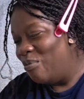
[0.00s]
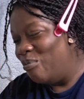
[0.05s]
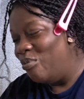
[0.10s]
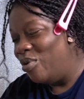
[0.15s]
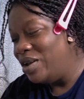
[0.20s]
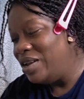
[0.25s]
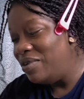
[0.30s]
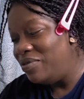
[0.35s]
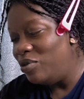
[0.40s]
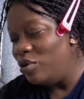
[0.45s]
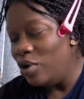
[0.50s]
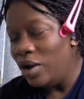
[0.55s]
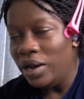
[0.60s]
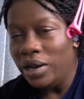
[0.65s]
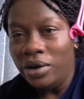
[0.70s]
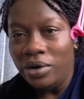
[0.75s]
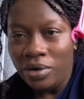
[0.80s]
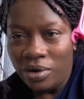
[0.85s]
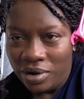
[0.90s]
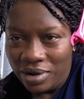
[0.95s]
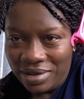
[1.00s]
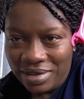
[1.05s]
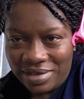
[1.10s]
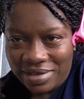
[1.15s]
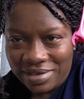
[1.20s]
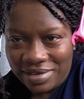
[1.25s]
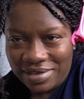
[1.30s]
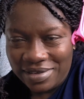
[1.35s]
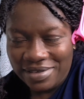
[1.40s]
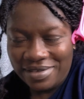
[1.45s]
but if you are
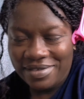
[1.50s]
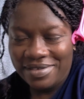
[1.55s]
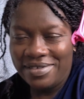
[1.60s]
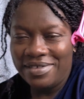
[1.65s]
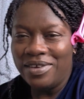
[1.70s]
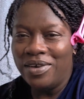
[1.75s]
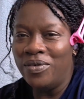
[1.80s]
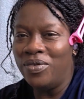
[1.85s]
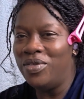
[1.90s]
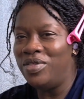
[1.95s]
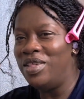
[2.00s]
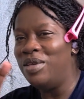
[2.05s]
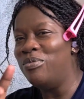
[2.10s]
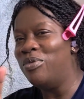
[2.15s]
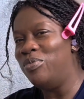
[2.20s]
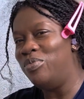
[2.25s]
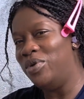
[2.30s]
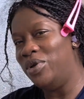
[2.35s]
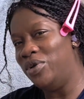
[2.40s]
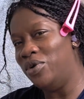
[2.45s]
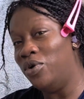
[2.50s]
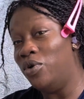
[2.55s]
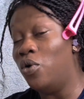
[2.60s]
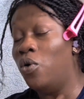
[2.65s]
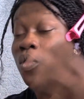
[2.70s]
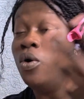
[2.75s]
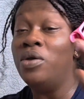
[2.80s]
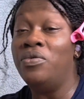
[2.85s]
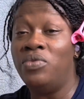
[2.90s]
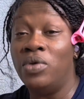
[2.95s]
not of the same opinion,
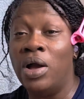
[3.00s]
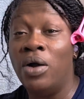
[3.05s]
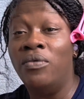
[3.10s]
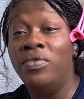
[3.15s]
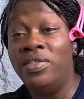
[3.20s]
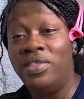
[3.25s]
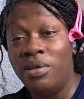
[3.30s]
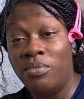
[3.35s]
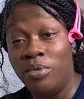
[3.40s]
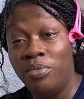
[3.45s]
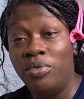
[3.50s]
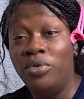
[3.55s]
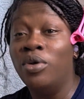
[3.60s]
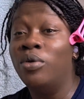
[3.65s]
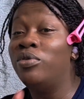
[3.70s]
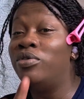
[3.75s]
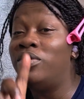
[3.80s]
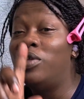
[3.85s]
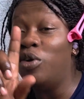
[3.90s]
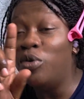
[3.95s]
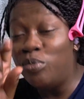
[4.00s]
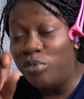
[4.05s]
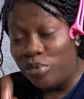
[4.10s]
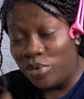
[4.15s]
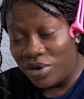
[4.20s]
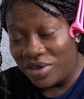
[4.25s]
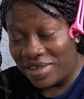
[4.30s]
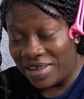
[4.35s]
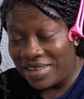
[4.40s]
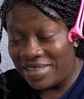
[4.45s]
or if you are of the same opinion, still
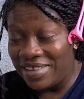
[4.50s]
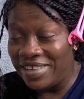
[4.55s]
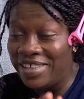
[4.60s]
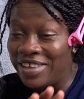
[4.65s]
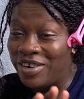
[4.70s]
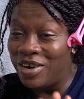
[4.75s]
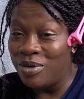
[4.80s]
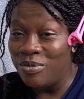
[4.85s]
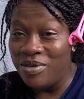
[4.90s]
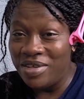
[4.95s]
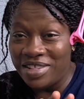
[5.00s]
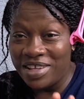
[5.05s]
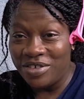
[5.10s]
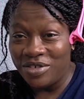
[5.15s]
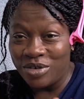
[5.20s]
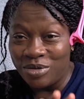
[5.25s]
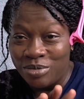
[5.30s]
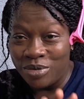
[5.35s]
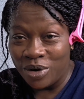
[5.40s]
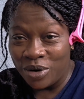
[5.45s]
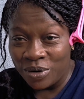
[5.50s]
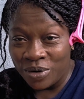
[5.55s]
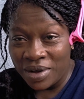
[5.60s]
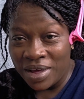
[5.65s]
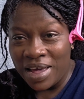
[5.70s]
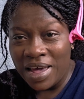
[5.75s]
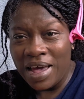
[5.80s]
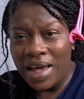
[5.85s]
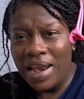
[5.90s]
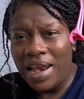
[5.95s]
put it in the comment section below.
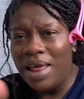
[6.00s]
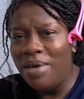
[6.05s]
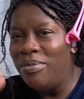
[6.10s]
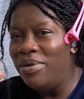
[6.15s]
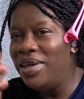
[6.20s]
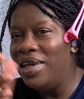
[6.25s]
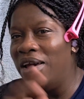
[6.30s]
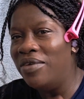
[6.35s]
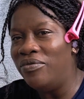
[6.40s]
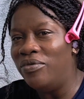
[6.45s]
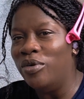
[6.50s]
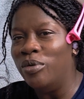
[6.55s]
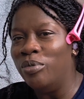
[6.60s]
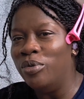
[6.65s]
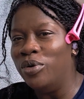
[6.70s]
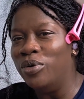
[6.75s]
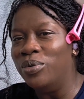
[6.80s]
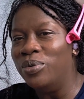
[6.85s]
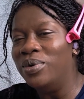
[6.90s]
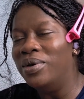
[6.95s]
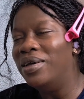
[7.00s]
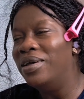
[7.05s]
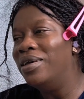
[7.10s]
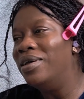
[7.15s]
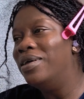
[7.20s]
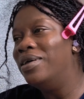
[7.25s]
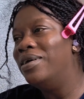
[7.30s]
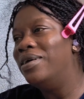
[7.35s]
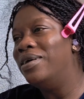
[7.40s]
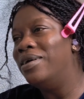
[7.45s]
Let me hear from you.
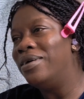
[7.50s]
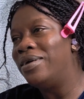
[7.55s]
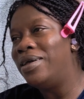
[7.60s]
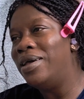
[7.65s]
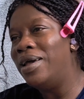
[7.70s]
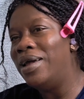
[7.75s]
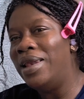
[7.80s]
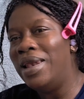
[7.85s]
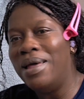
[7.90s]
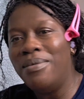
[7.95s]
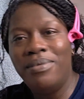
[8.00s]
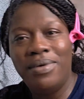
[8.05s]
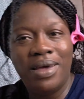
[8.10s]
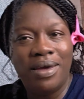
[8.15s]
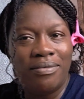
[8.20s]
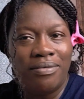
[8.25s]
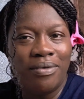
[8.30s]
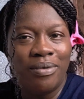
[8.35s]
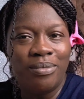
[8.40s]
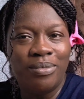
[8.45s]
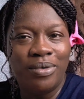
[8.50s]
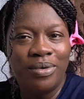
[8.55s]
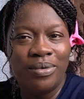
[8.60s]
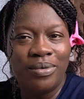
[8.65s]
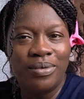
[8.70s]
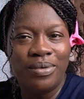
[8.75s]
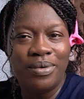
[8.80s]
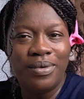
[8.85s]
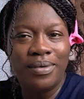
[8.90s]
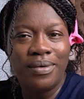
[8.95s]
Okay, let me hear from
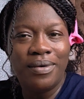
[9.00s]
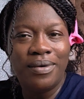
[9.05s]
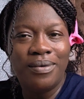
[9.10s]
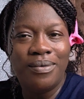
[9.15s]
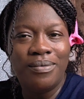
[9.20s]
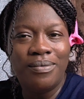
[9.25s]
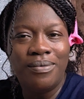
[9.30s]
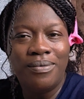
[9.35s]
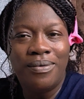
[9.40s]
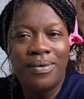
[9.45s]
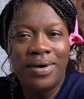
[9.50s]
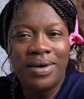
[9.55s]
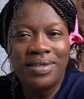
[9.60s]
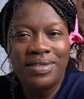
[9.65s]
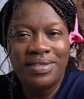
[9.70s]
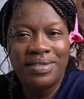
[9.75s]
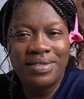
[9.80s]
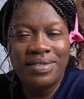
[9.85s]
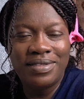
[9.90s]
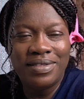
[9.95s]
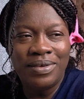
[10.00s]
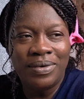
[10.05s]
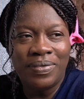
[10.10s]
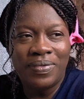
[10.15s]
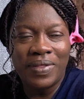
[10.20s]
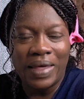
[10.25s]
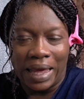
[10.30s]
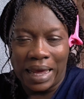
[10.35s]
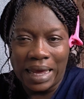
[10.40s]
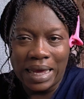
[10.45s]
you what you
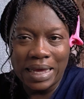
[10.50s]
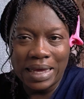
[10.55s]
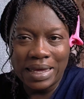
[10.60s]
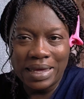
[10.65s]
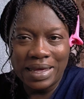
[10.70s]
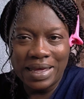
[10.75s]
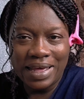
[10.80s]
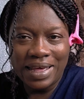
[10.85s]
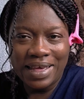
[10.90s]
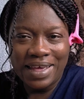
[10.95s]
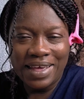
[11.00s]
think.